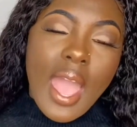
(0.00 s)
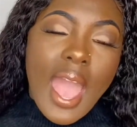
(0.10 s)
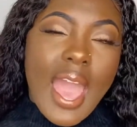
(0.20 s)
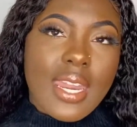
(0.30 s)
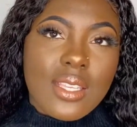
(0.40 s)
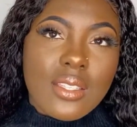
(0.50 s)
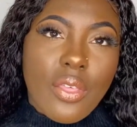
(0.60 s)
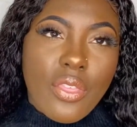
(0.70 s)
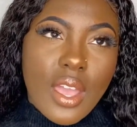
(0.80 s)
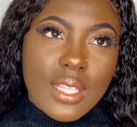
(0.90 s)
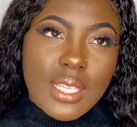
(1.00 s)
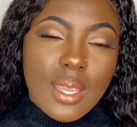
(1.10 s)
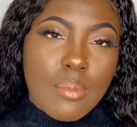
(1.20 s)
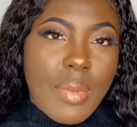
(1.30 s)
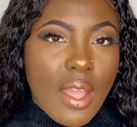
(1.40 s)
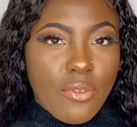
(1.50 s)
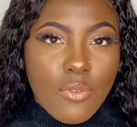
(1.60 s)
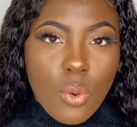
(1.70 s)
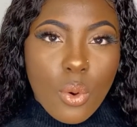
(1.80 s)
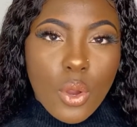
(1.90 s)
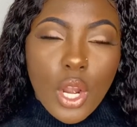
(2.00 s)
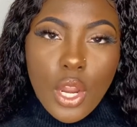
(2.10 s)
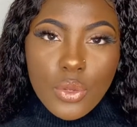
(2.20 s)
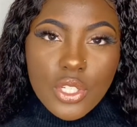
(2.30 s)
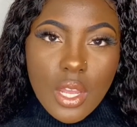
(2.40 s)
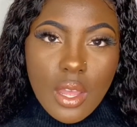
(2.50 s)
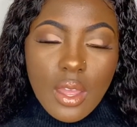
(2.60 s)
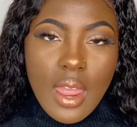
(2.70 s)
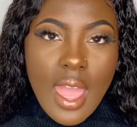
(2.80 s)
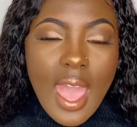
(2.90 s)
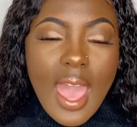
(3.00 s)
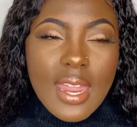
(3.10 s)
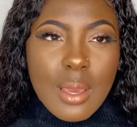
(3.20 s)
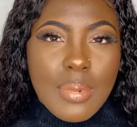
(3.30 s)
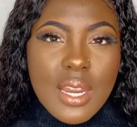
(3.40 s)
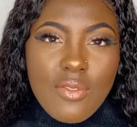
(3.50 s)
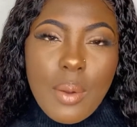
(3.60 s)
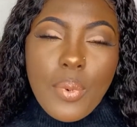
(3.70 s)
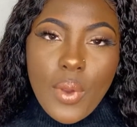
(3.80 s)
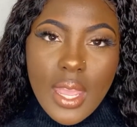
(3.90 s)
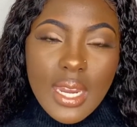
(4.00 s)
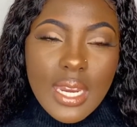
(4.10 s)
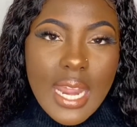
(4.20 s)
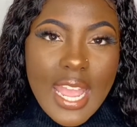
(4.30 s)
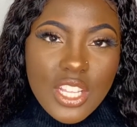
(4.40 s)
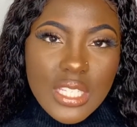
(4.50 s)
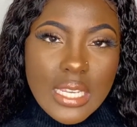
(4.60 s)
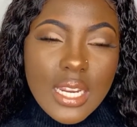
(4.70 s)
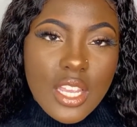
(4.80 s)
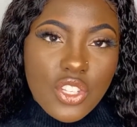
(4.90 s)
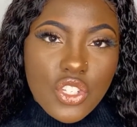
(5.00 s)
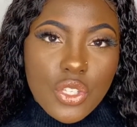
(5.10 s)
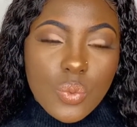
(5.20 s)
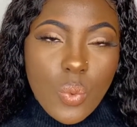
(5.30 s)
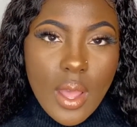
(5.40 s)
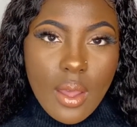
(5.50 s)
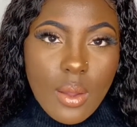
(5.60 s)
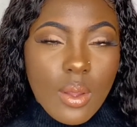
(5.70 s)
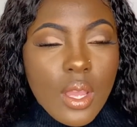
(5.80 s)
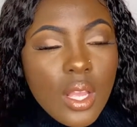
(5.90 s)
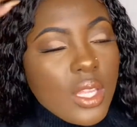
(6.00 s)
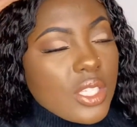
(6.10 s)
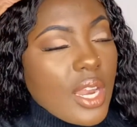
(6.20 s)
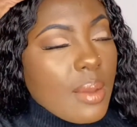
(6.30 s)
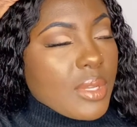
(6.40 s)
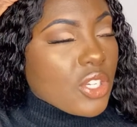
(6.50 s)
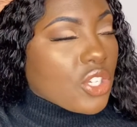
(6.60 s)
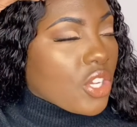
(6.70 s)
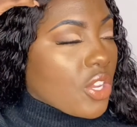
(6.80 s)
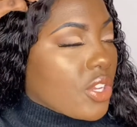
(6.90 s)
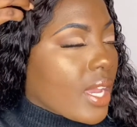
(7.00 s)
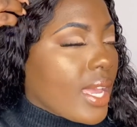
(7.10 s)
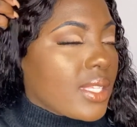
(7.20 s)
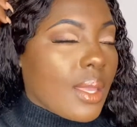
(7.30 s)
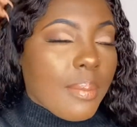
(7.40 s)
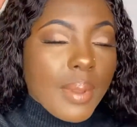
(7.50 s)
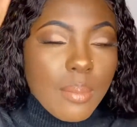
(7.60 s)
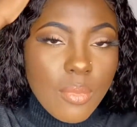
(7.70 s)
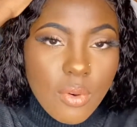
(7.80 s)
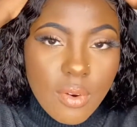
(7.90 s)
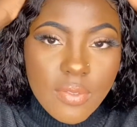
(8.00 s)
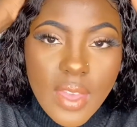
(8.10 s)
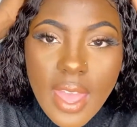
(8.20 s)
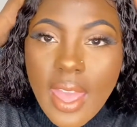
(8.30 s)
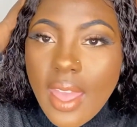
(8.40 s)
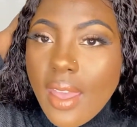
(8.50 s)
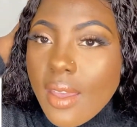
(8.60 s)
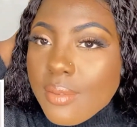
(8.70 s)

and it's a 13x4 closure, and I believe I bought it in an 18-inch as well. So let me just show you guys a bit more of the hair.